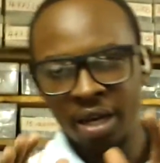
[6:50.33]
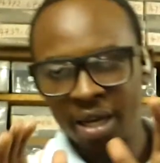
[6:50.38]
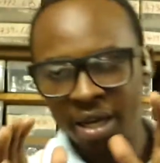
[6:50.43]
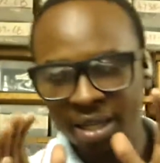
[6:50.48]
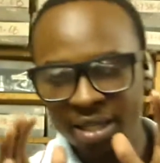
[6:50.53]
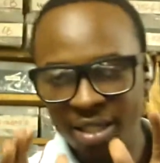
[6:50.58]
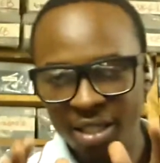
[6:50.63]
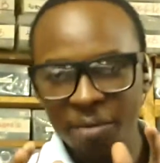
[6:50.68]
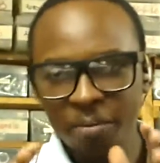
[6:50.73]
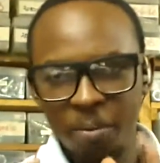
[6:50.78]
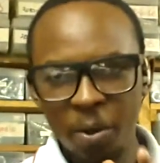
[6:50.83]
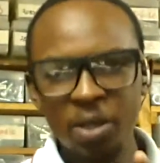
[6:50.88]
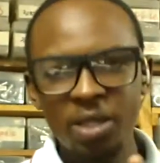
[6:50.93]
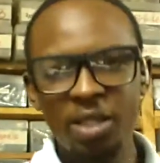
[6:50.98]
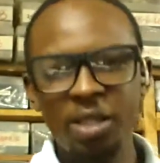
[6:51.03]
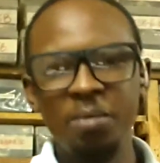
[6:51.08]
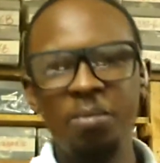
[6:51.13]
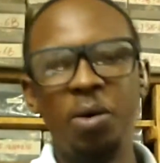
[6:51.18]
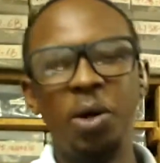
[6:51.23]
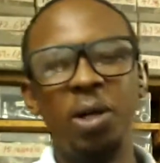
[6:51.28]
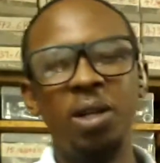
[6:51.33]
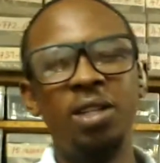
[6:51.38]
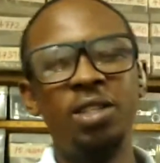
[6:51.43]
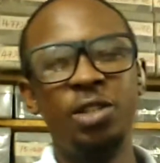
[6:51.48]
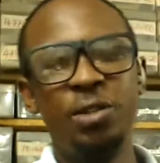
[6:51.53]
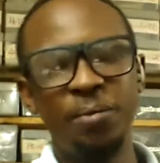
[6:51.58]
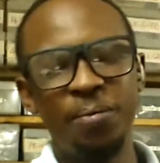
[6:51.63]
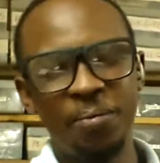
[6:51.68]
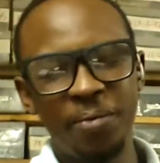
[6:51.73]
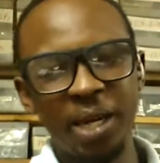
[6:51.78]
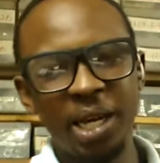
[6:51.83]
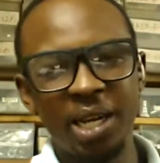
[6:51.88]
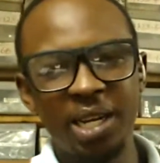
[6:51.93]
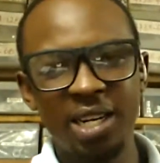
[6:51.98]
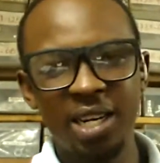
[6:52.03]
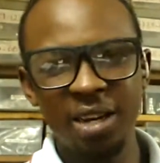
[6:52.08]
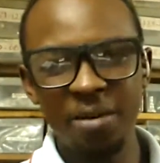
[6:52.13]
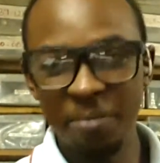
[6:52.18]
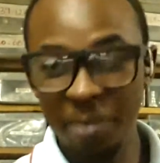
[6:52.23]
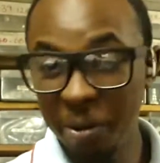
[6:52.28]
It's impossible to fake
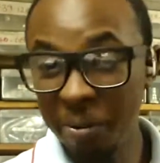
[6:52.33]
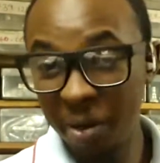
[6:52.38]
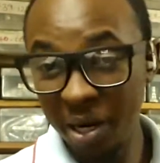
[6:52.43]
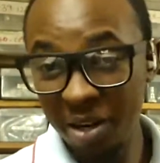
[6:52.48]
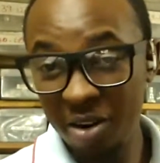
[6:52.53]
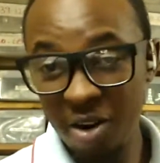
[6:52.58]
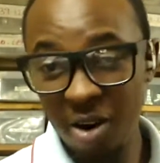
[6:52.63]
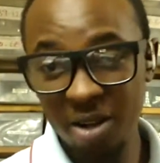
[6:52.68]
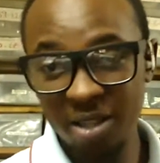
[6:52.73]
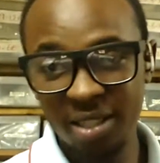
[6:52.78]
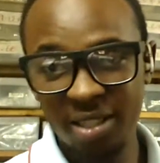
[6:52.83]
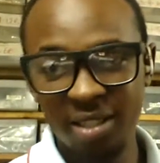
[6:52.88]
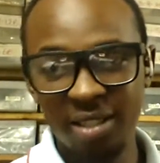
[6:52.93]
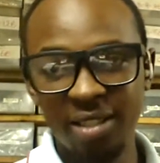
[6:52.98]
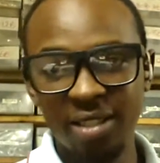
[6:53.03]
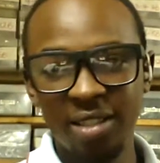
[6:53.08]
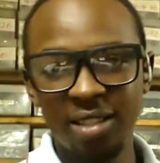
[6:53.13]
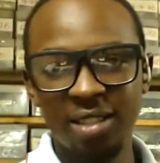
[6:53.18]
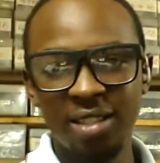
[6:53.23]
a prepaid cards.